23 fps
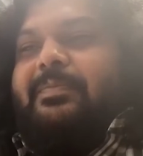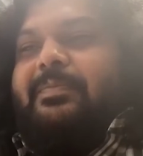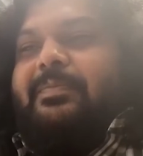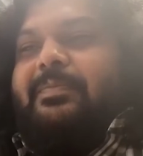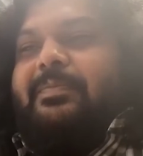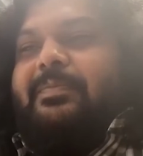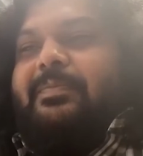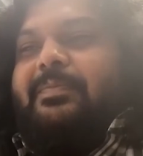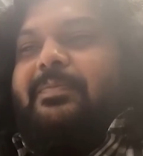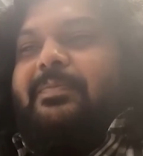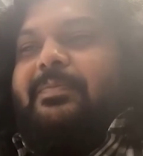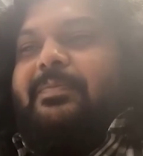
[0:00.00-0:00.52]

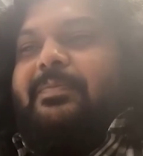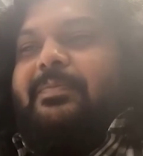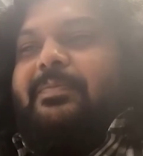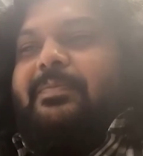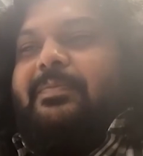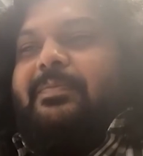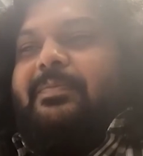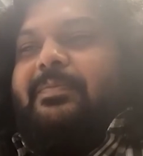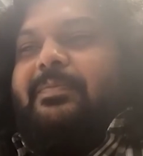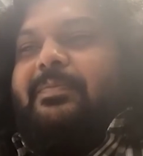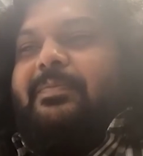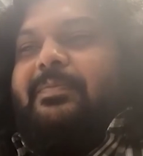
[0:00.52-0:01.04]
wherein
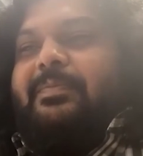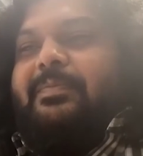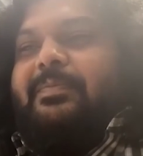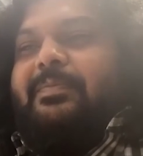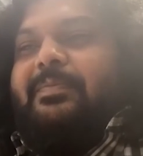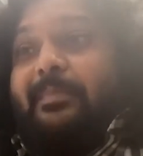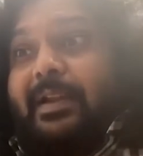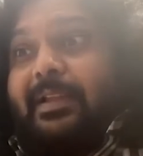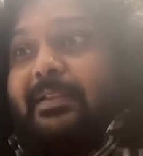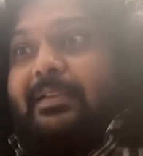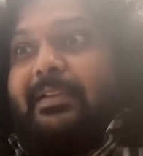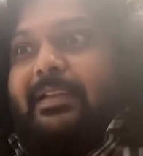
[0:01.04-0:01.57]
he was my
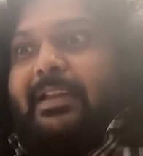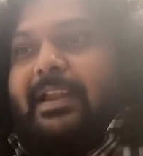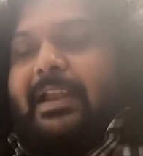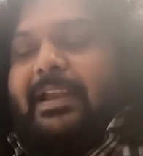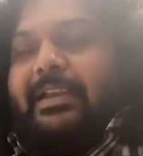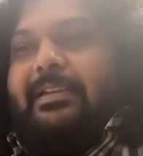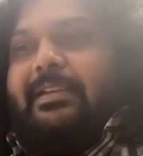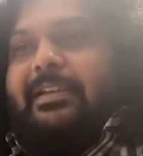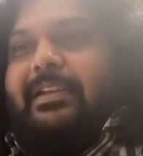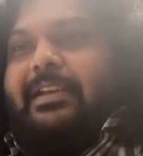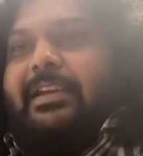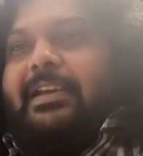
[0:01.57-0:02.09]
big
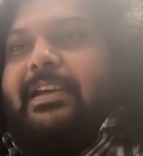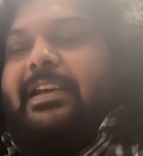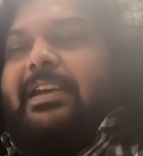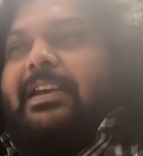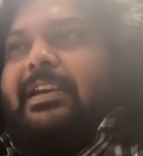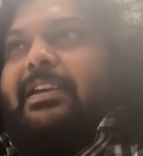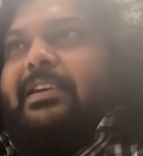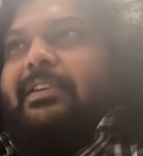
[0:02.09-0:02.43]
brother, and